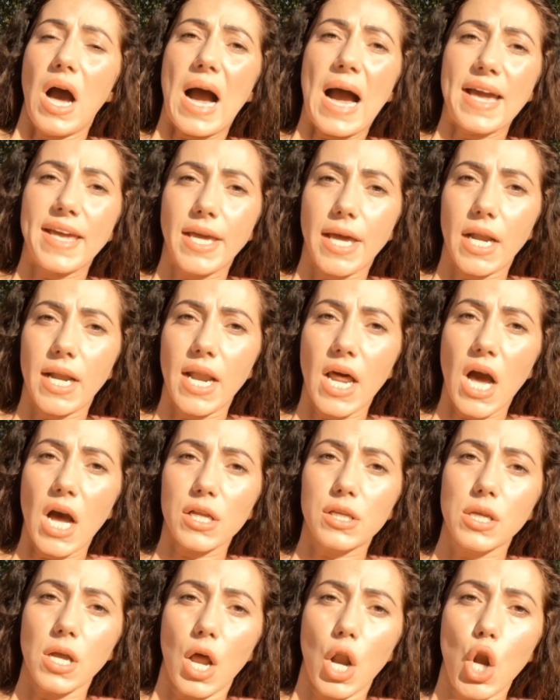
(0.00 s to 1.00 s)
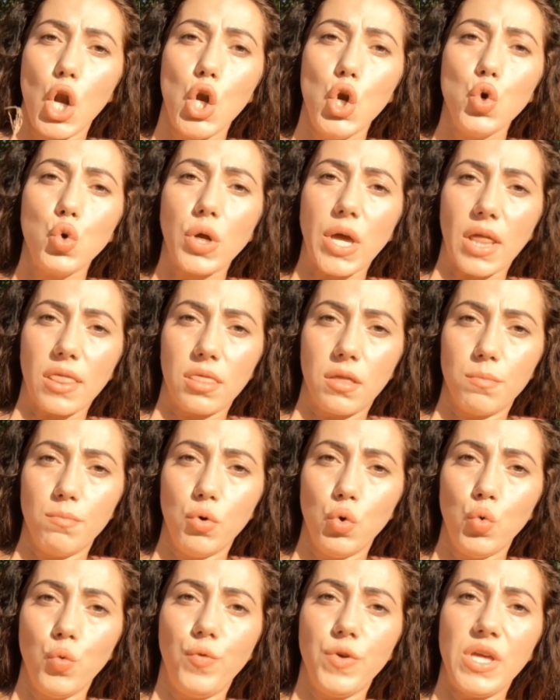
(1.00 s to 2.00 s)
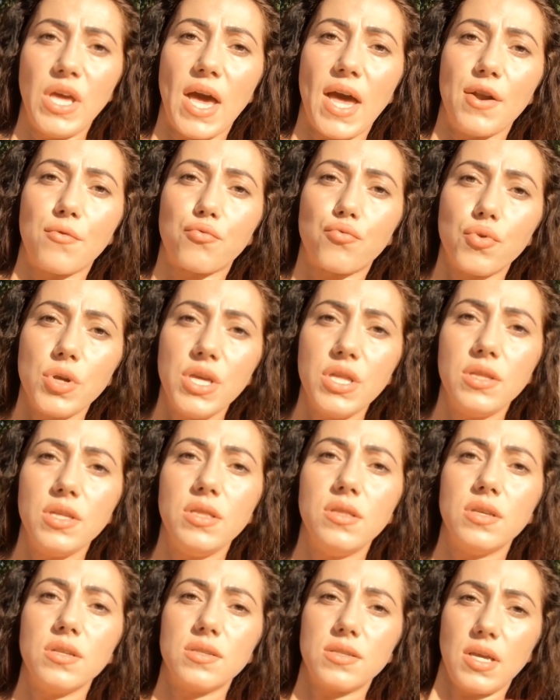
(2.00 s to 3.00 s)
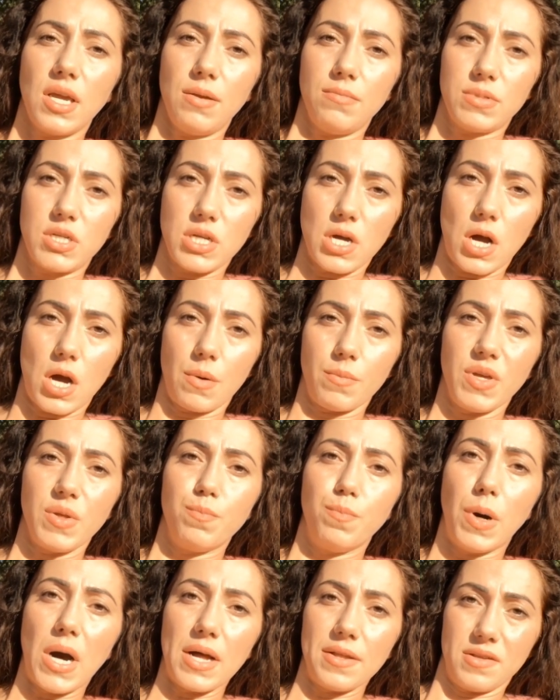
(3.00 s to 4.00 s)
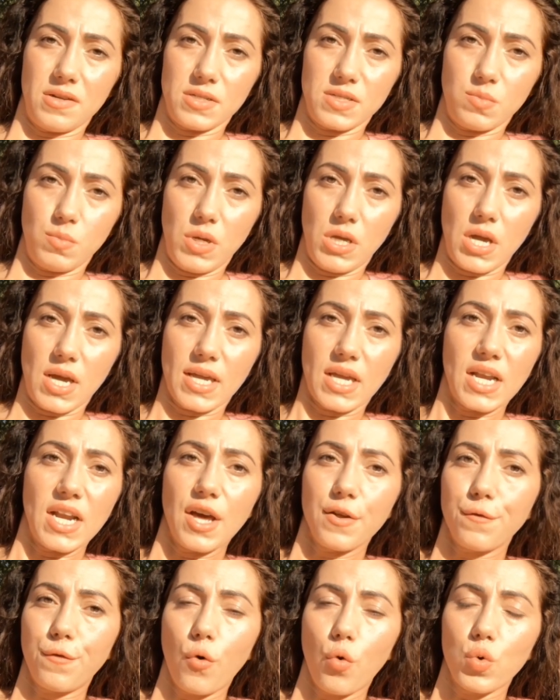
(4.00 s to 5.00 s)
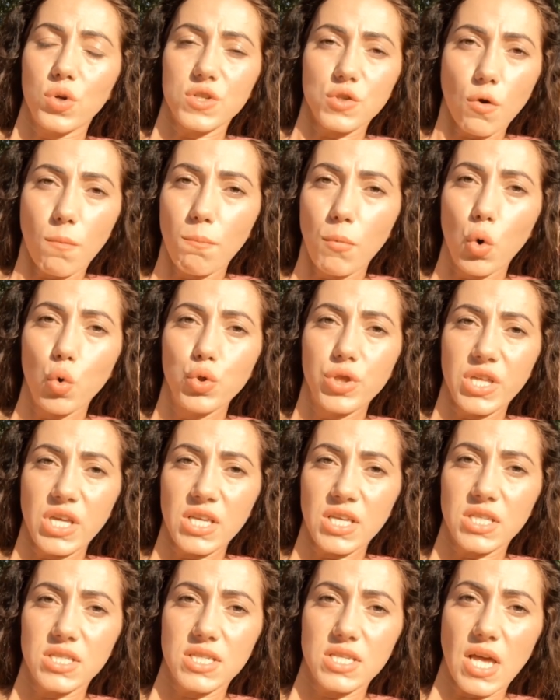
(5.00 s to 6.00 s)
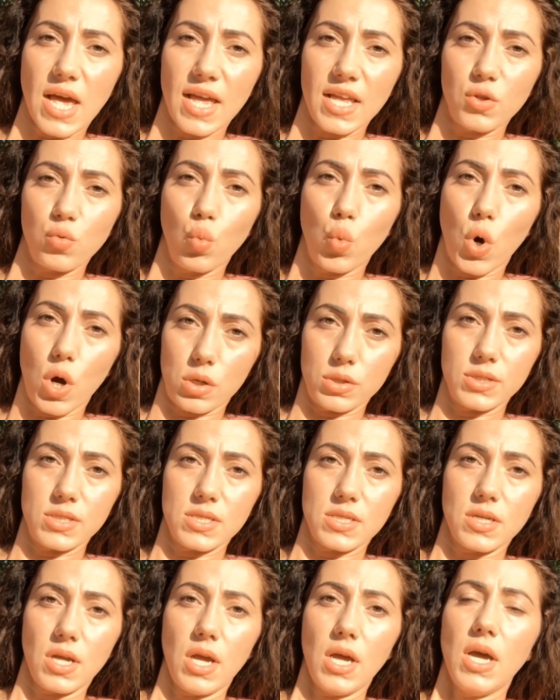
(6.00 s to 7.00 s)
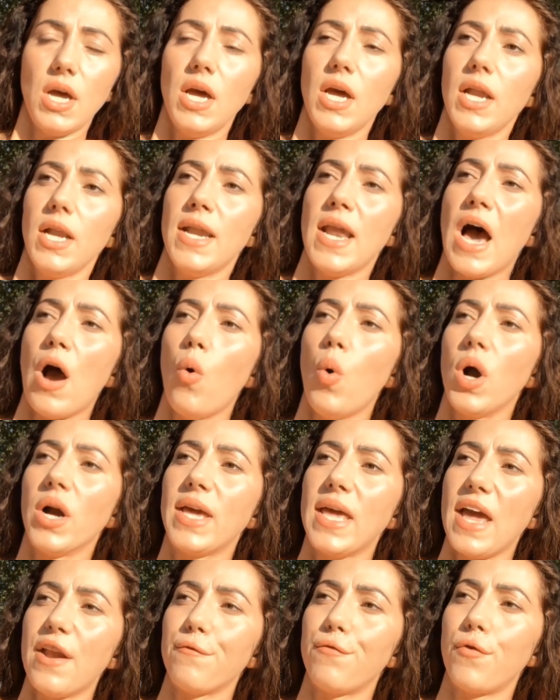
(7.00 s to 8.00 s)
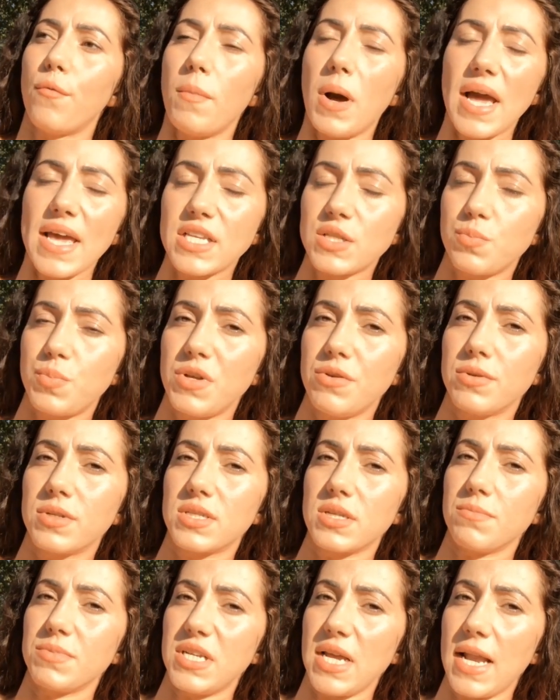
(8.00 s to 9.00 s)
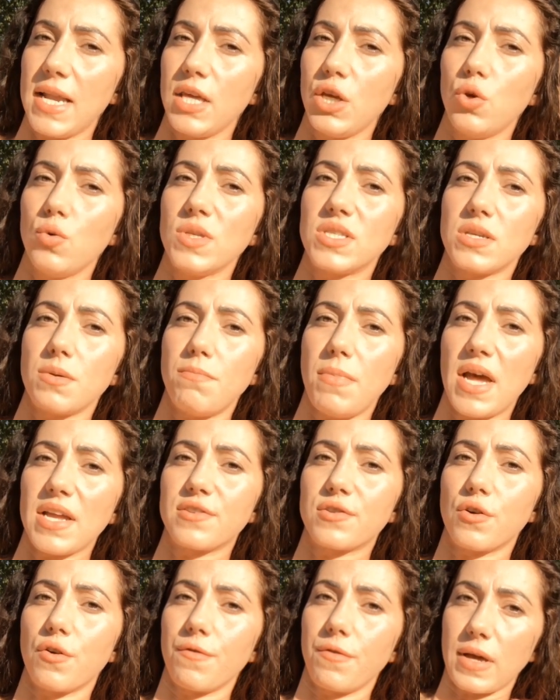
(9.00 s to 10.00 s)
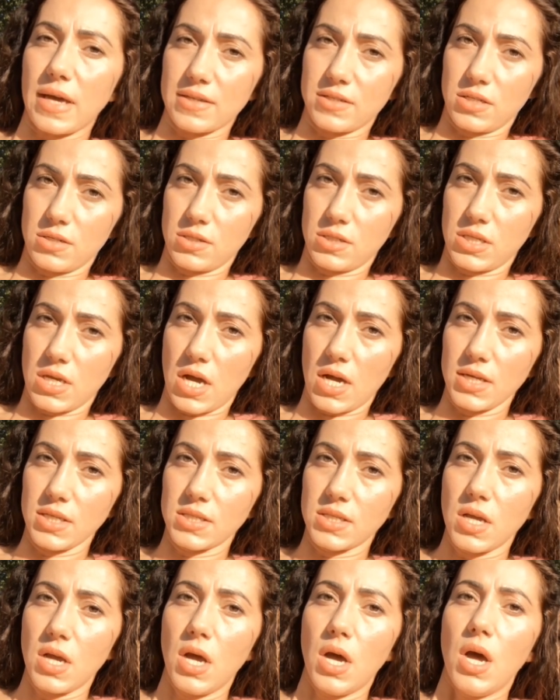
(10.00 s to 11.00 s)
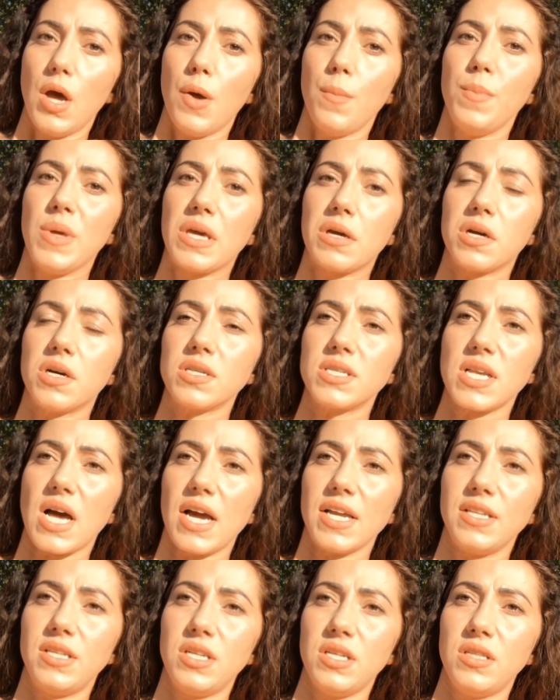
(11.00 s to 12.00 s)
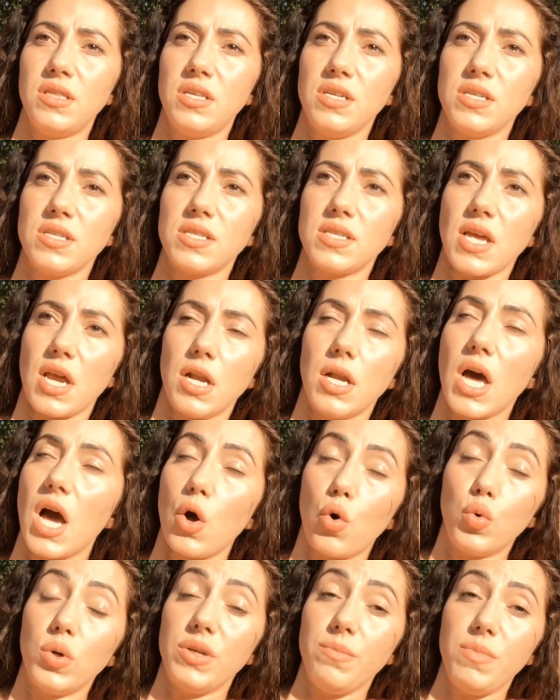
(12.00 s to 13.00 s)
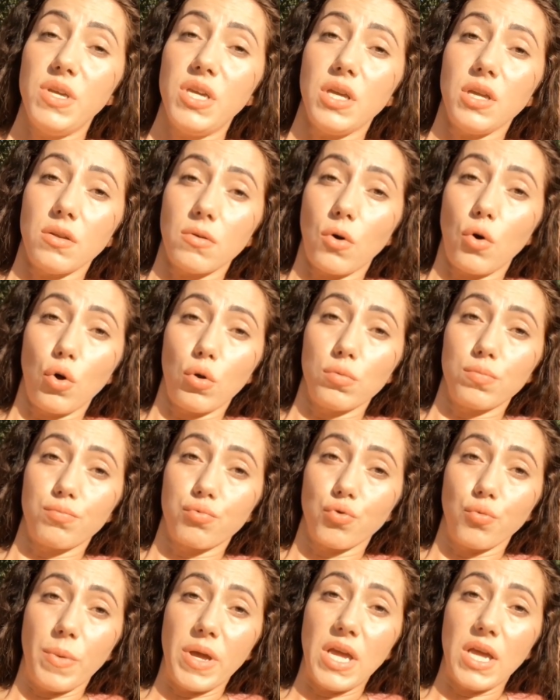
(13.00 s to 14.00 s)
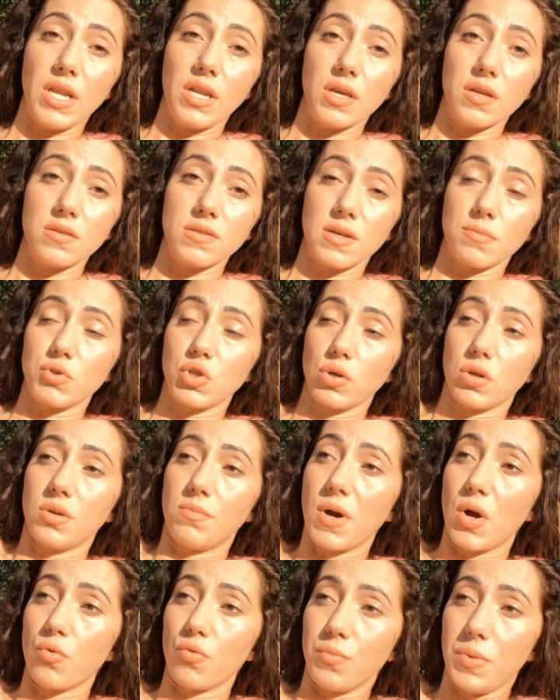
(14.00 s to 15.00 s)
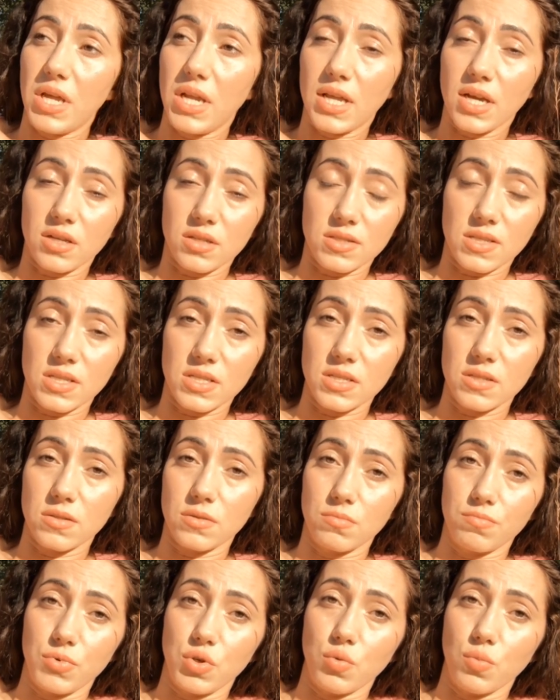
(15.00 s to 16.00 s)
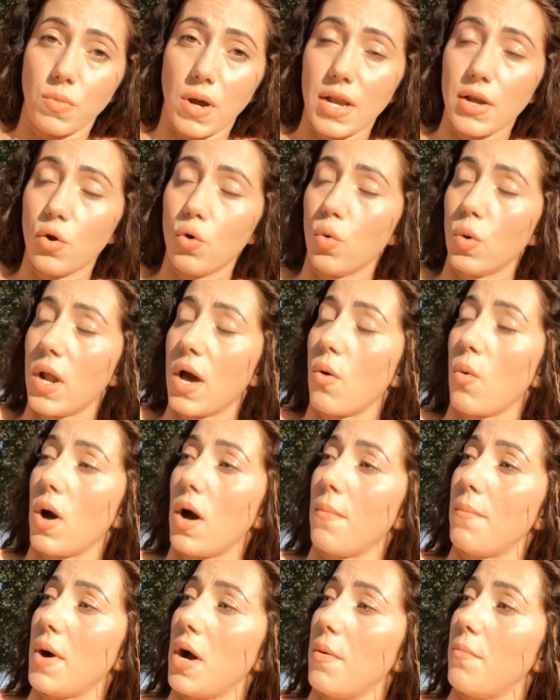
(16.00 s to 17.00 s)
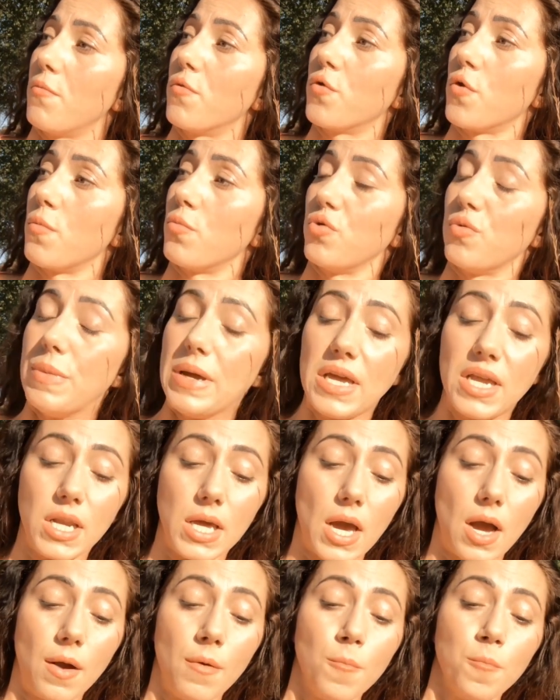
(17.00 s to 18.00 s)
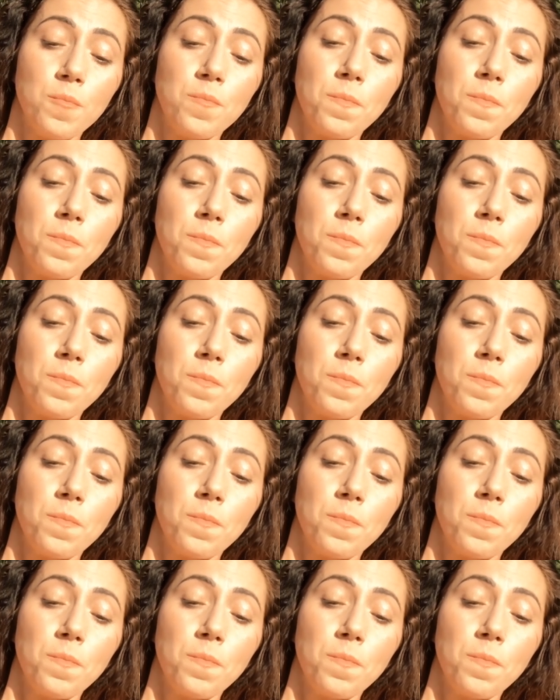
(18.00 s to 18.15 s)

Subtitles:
I cannot look at the movie and read in the same time. It bothers me. I cannot focus on both things at once. Now, again, from my experience, I'm telling you, it's a matter of exercise. Because I did this, and not only me, all Romanians, I'm talking about Romania because you might know now I'm from Romania.